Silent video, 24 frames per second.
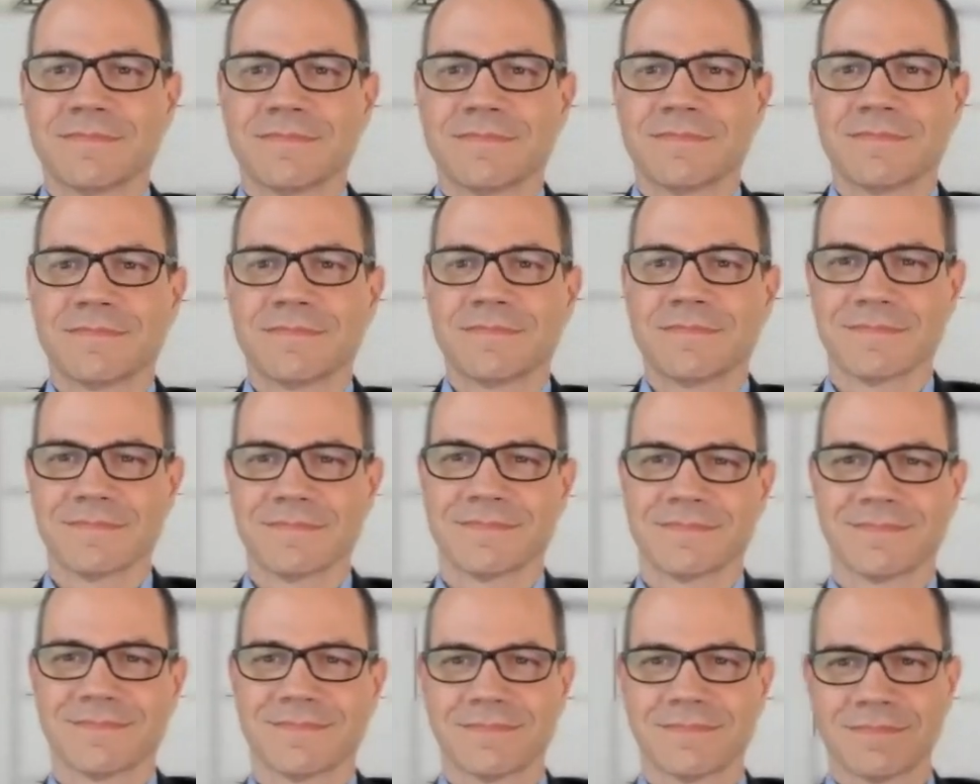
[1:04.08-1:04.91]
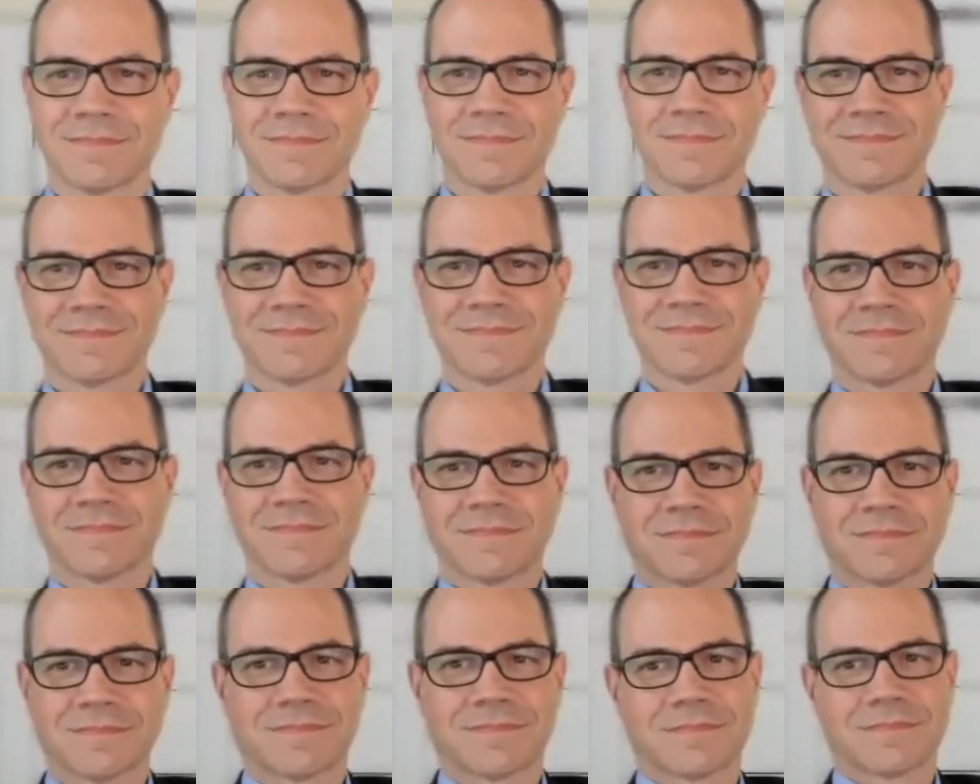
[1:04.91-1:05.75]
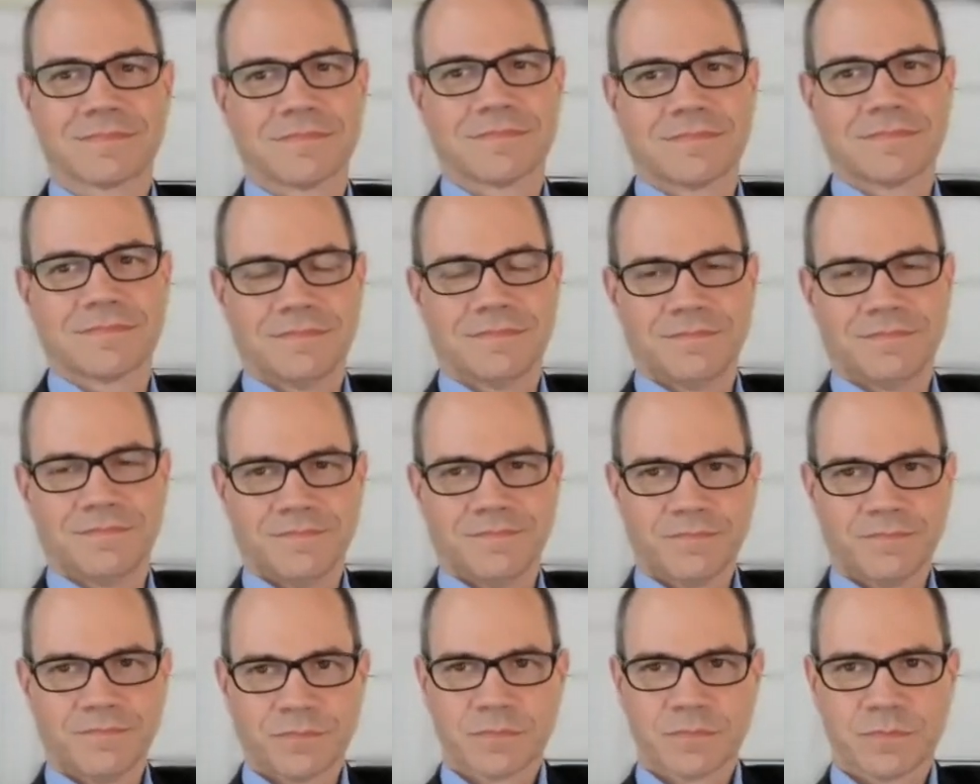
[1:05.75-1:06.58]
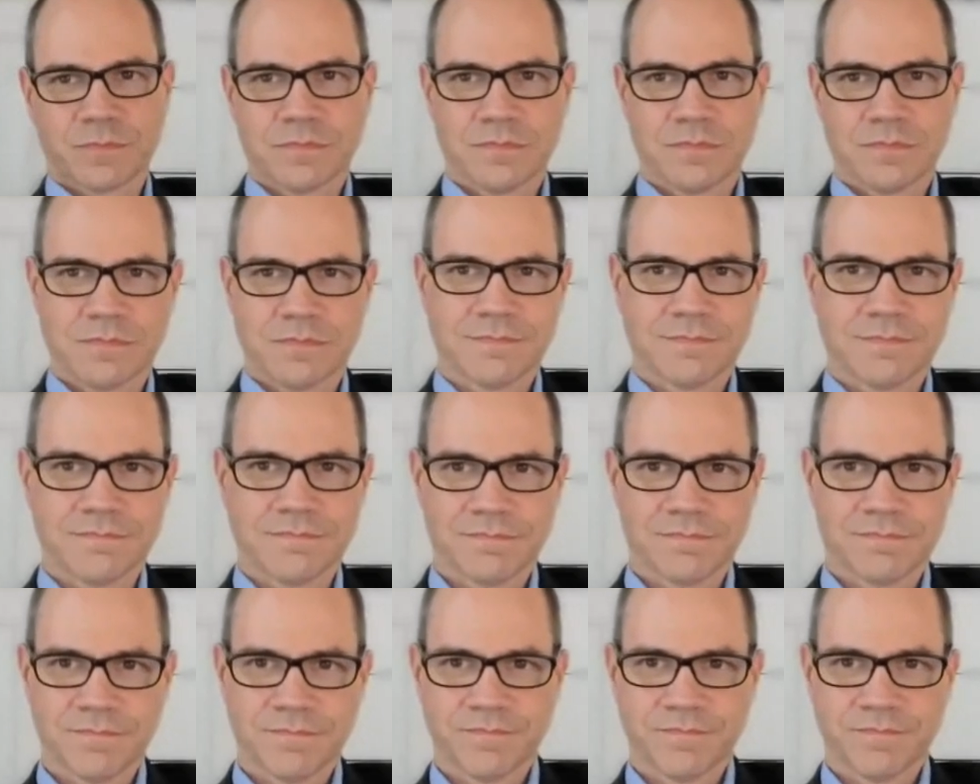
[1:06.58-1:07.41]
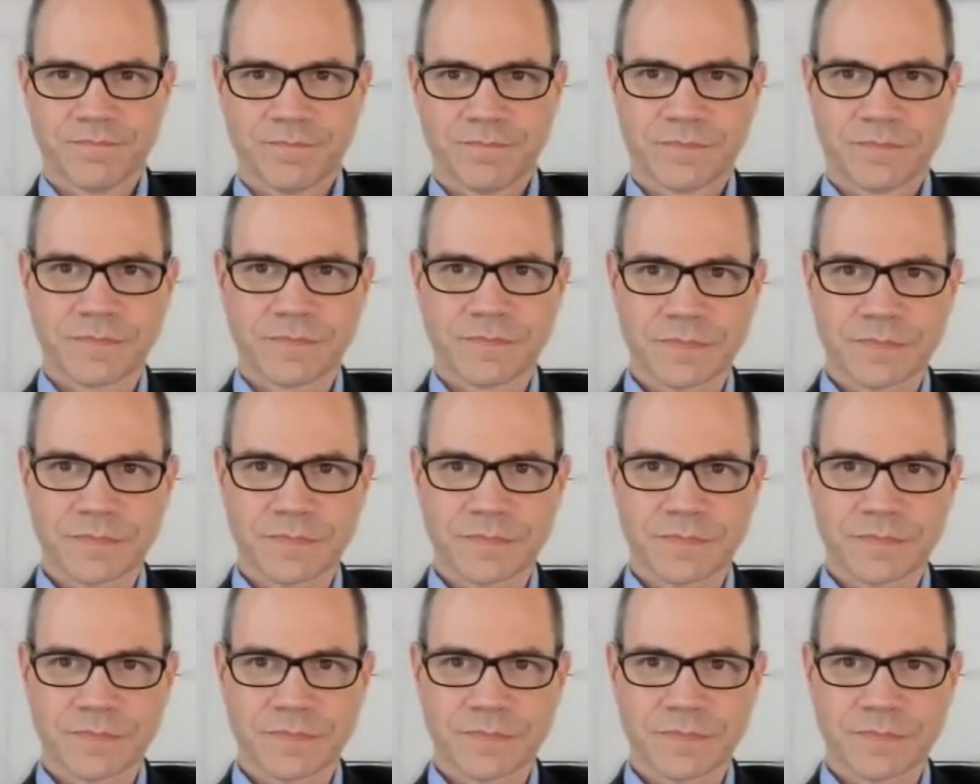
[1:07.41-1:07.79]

(silent)